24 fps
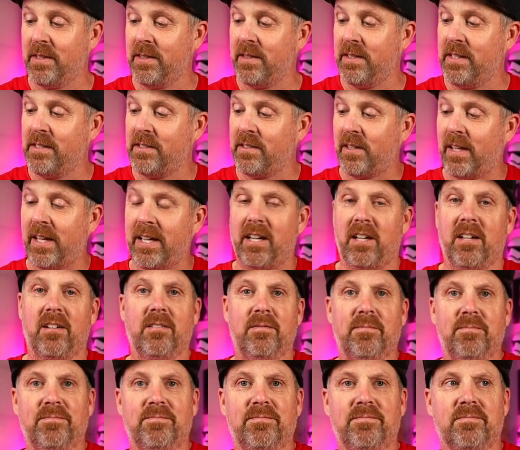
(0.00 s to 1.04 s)
These are like a,
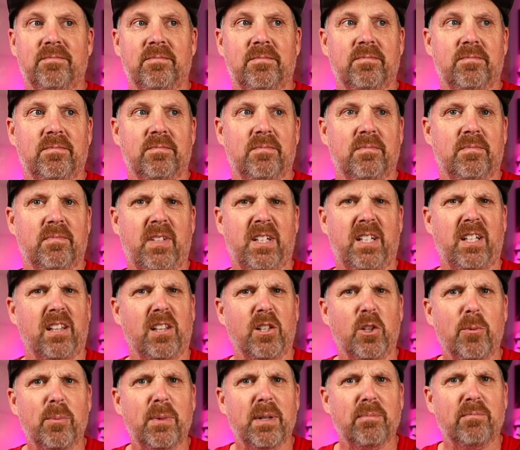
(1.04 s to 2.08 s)
like an
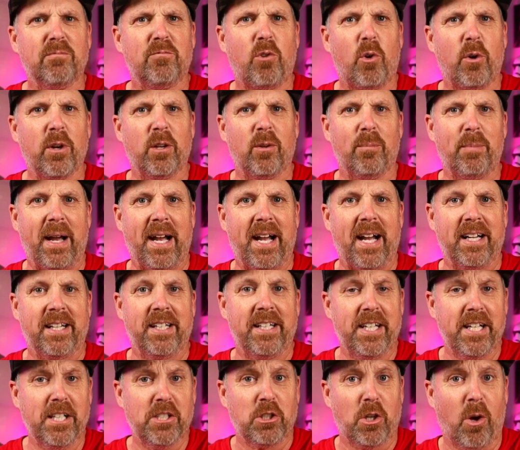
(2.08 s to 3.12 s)
aluminum foil bag.
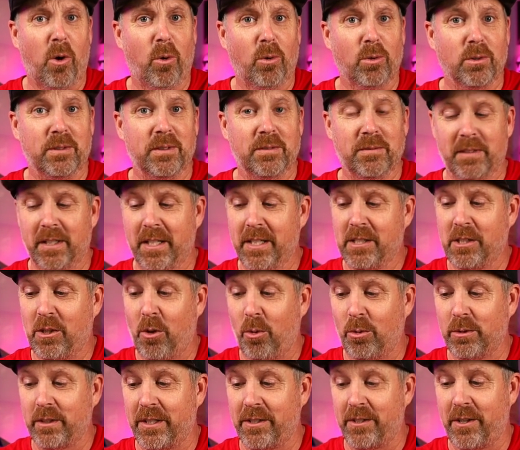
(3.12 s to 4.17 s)
It's cold. It's
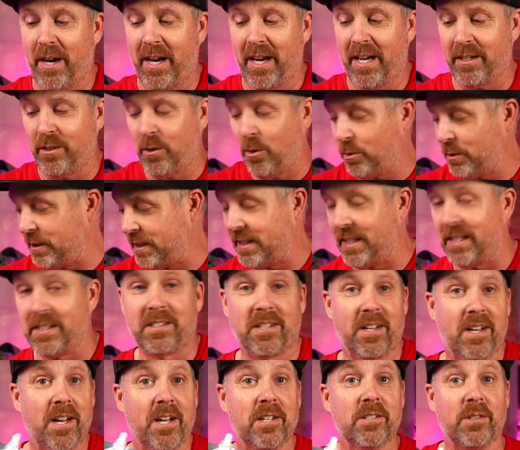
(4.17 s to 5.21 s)
cold on your hand holding this.